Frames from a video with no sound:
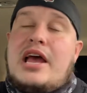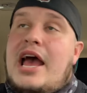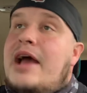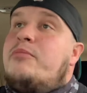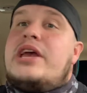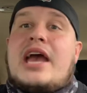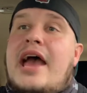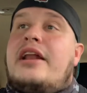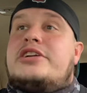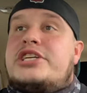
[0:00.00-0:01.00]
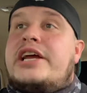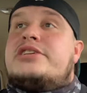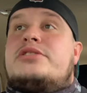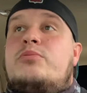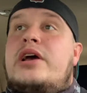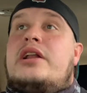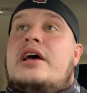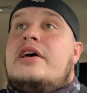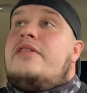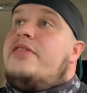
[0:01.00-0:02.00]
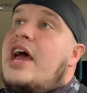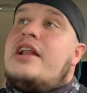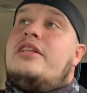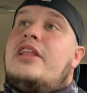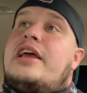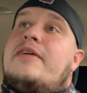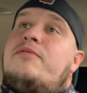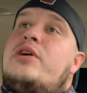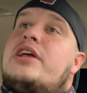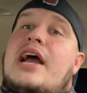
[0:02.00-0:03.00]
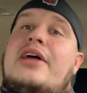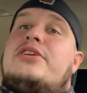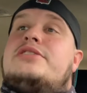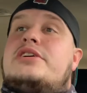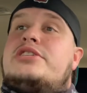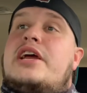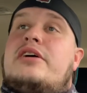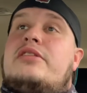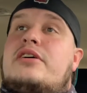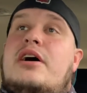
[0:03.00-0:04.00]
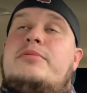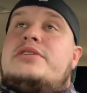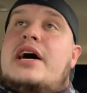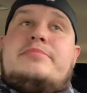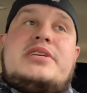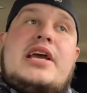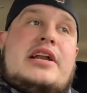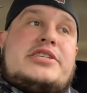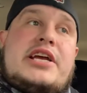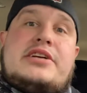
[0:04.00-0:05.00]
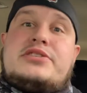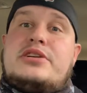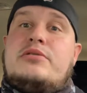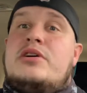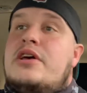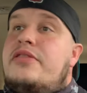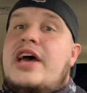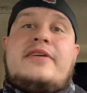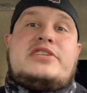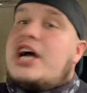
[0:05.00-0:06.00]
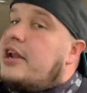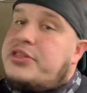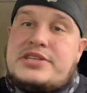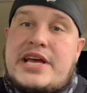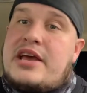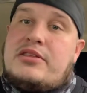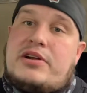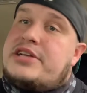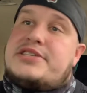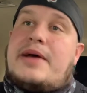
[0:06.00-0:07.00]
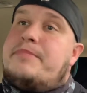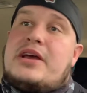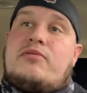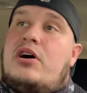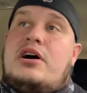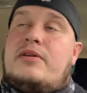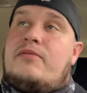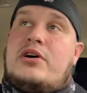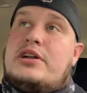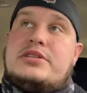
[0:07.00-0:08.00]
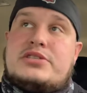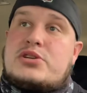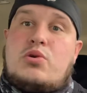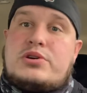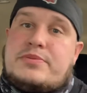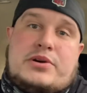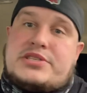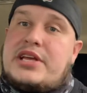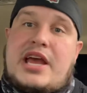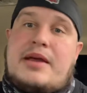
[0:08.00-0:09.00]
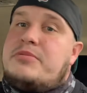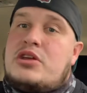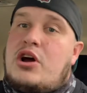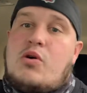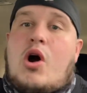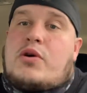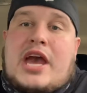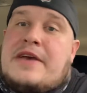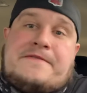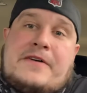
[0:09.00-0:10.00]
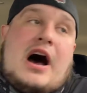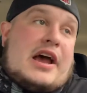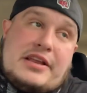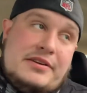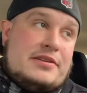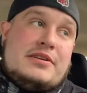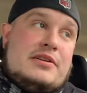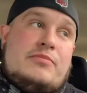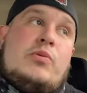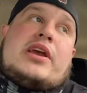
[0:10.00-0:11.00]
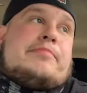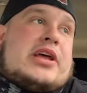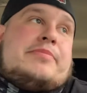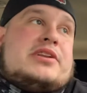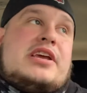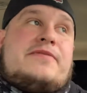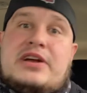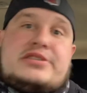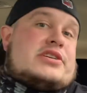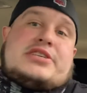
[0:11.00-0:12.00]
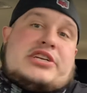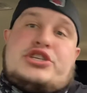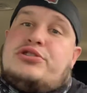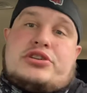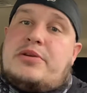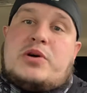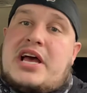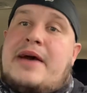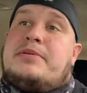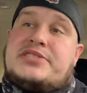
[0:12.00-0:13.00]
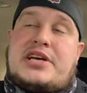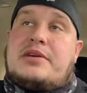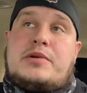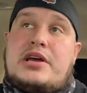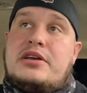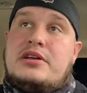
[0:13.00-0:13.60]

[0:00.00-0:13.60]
And we had a chance to win. Then, like, if we'd have got the touchdown the couple times he had a chance to, then if Jonathan Taylor hits that big run and scores and wins the game, you know, okay, fine. We can blame the defense because that's usually what happens anyway.